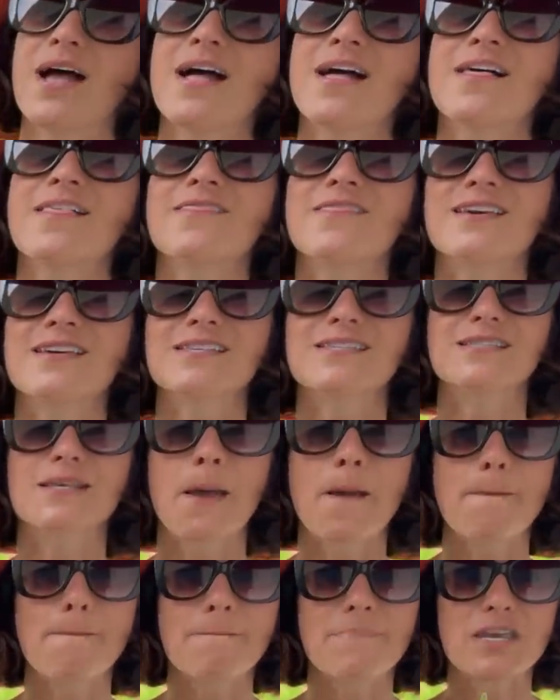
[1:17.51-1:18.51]
this
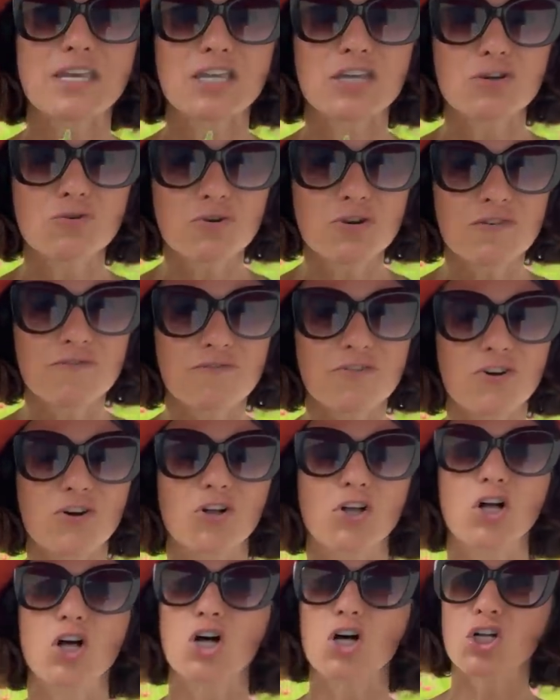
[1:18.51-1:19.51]

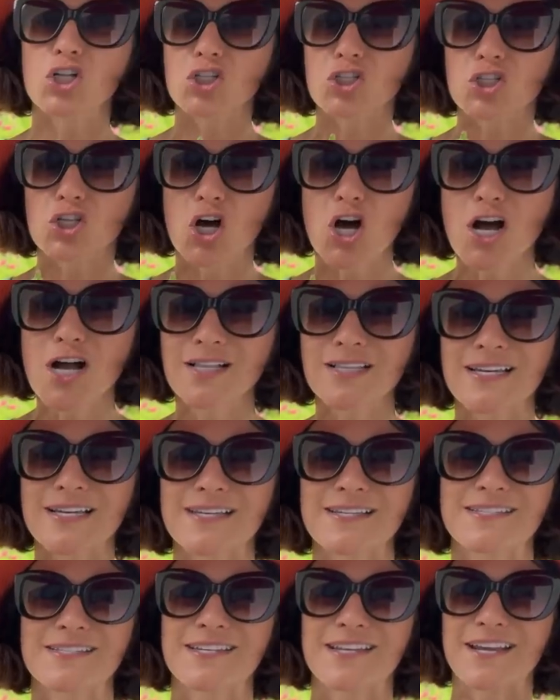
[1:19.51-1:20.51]
beautiful,
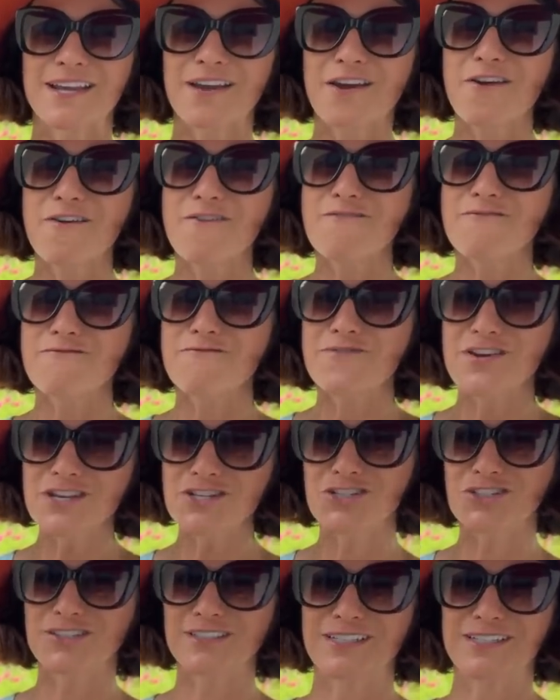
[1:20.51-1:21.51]
long-lasting,
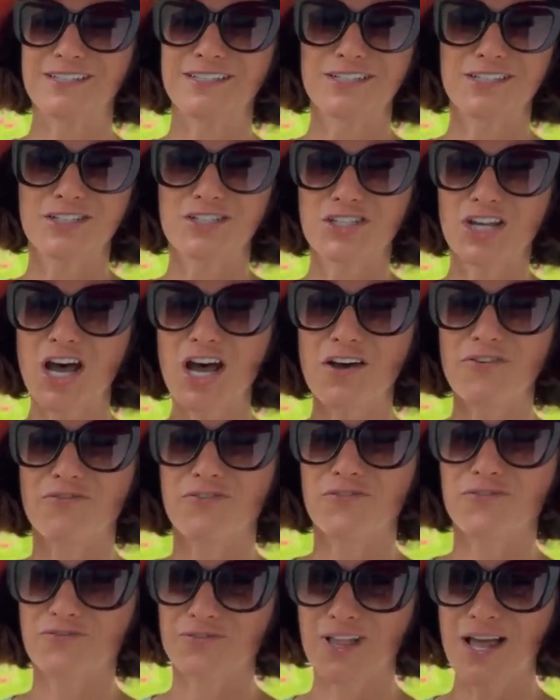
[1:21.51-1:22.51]
vigilant, tough
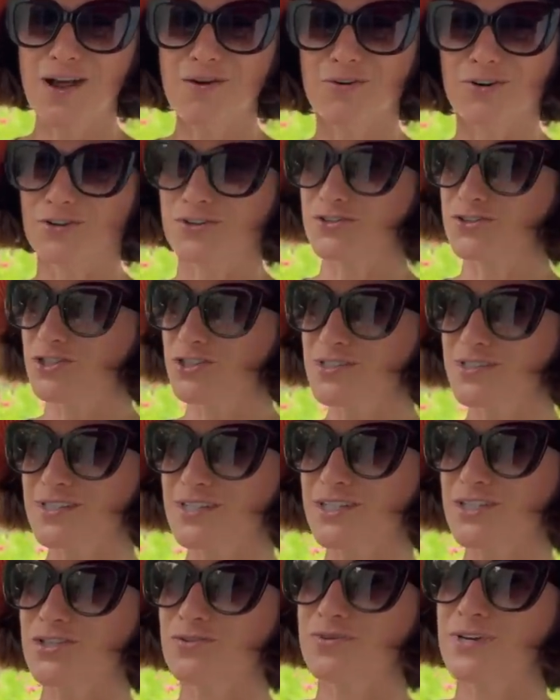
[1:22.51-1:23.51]
flower, just like you and